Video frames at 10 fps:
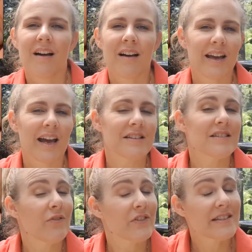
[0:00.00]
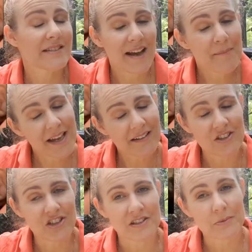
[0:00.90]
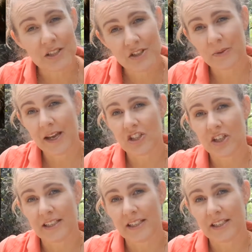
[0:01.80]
Okay, so for some allergens, we do actually